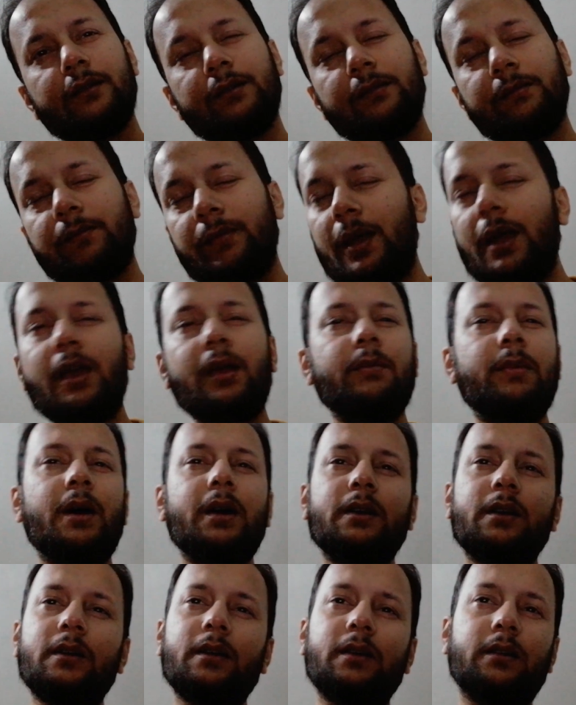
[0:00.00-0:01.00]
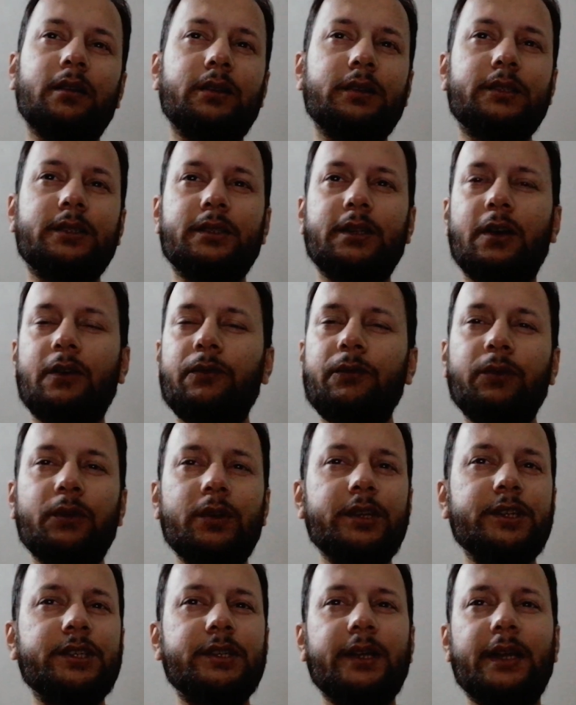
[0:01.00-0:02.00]
Meghan Markle's
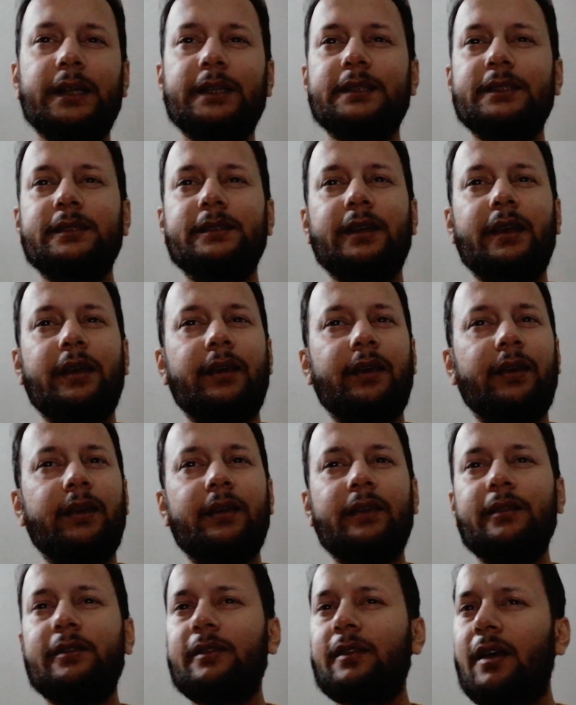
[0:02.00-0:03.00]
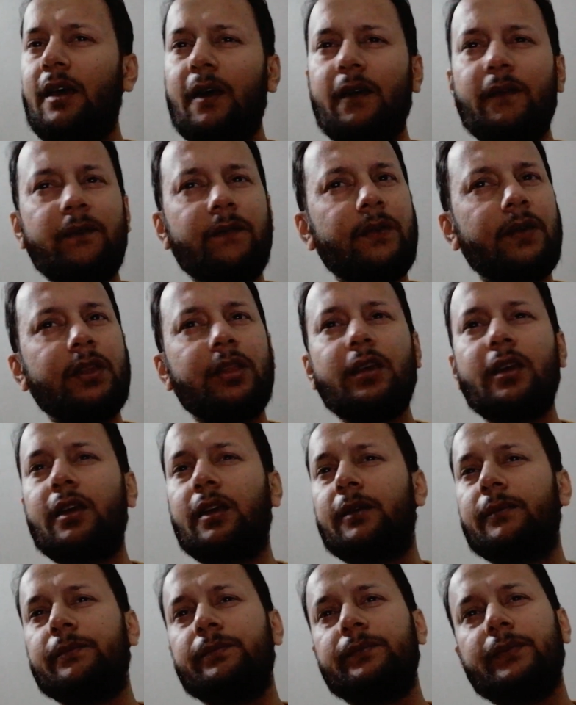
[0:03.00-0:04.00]
foolishness says
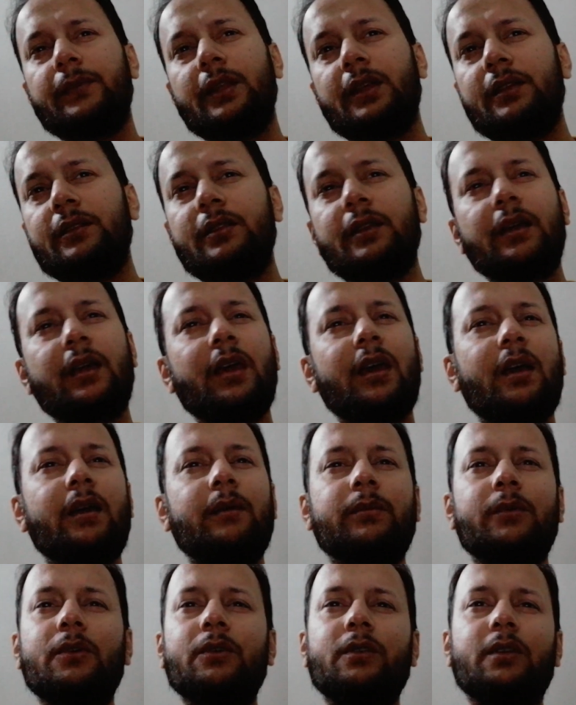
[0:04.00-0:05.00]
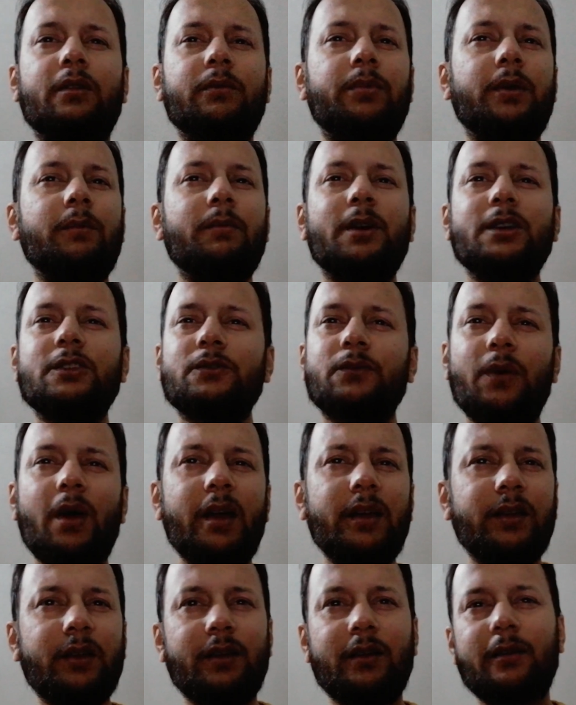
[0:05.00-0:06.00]
everything. The gap couldn't be much
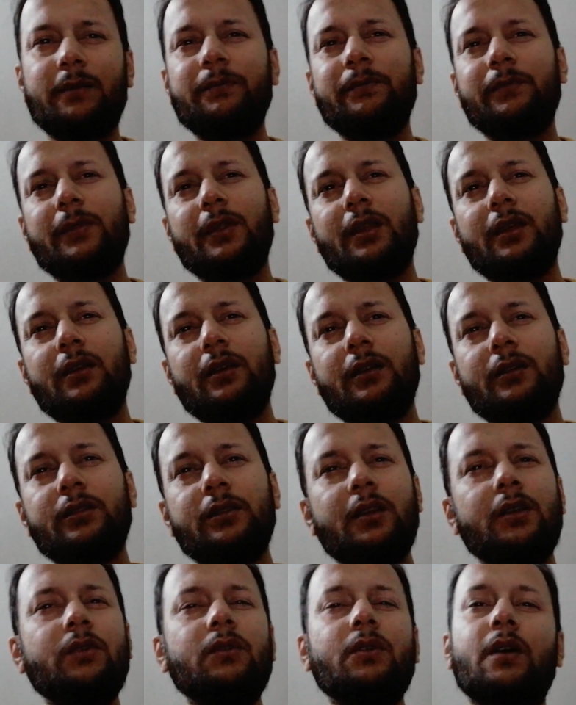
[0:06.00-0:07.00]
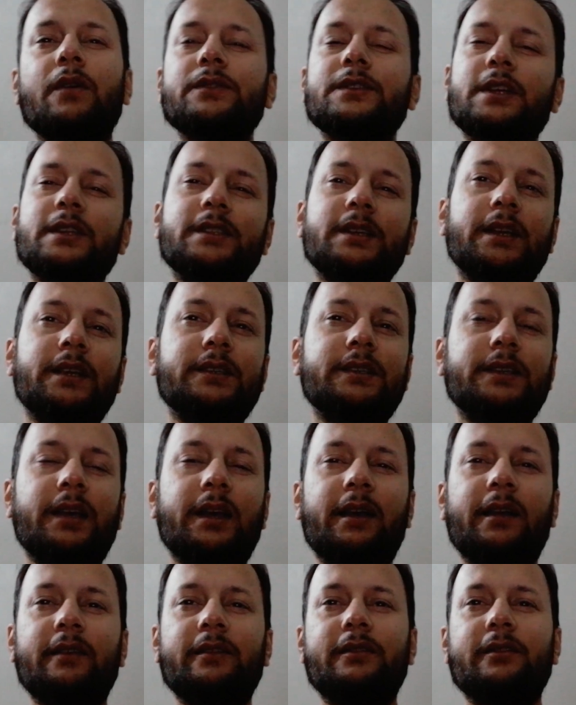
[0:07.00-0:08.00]
wider. The Duke of Sussex
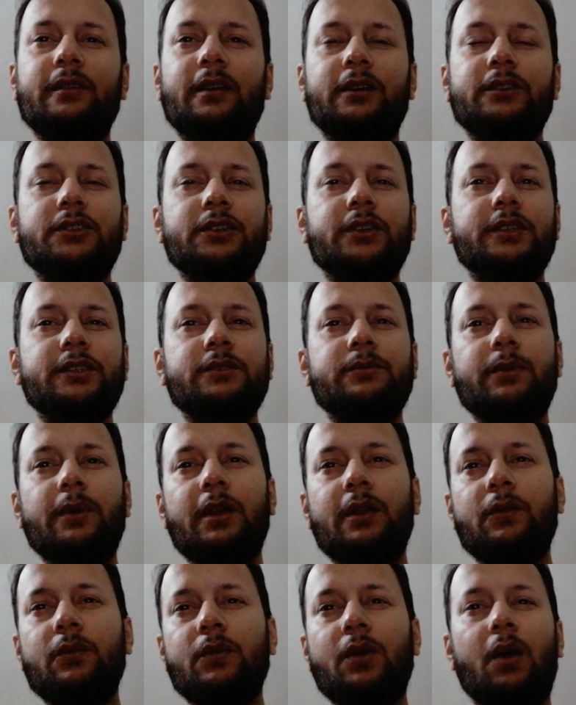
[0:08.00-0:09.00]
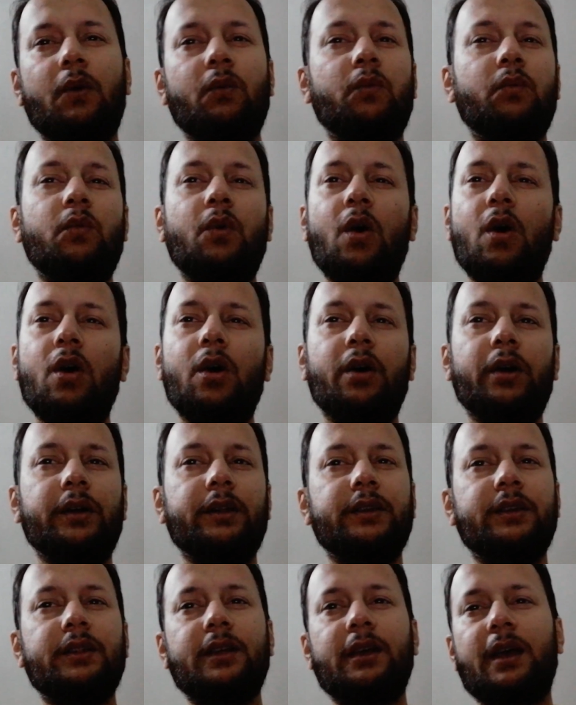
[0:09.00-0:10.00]
has just been
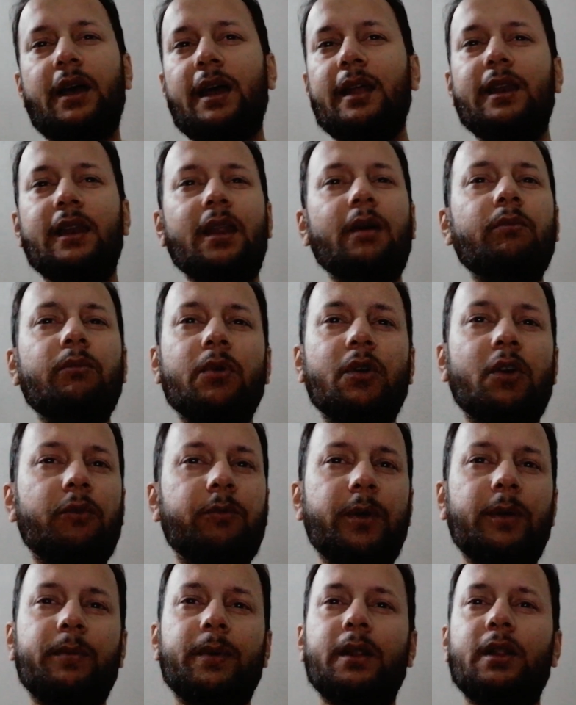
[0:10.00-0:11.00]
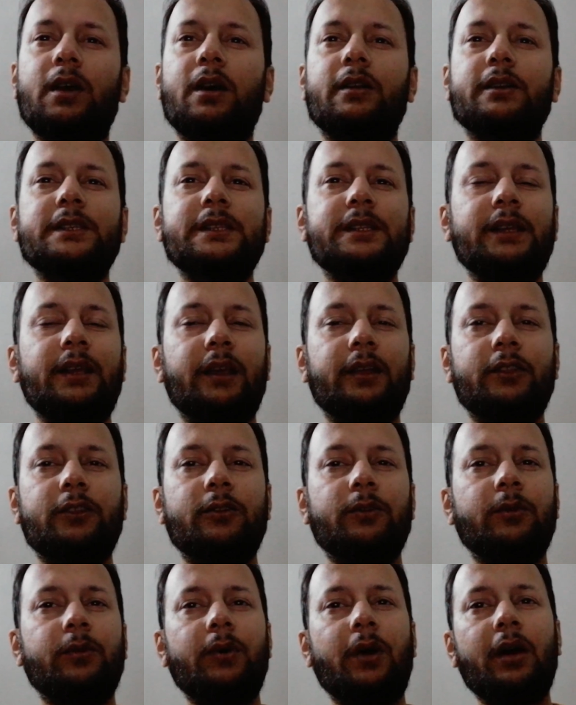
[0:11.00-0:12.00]
warned. A number of people are seeing
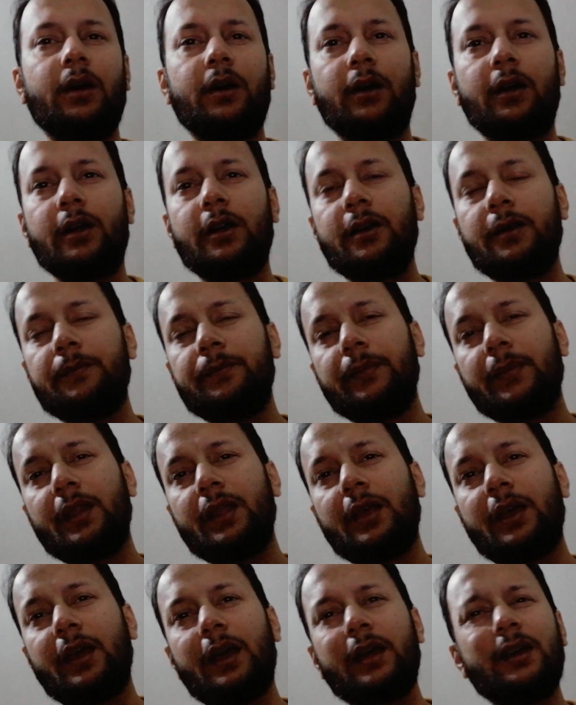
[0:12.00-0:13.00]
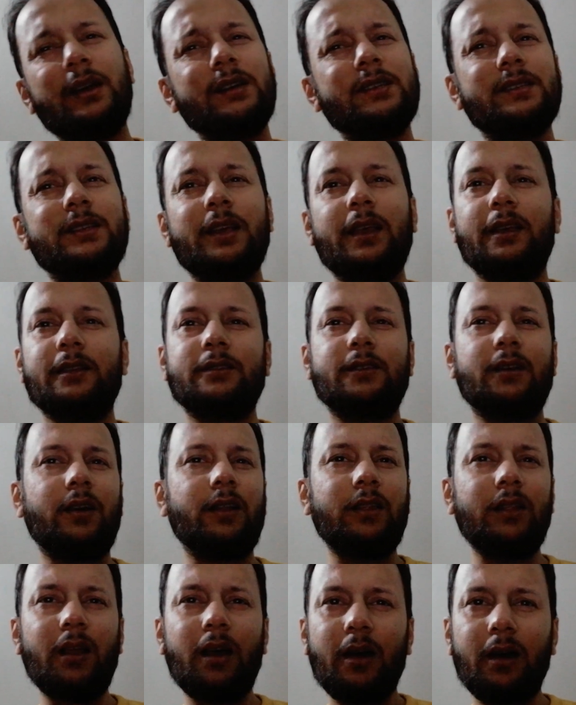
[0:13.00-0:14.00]
through her, and it says a
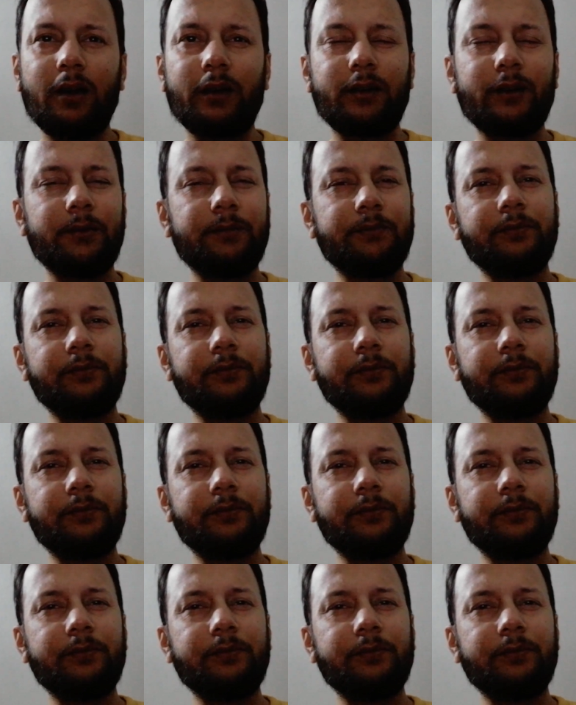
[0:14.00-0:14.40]
lot.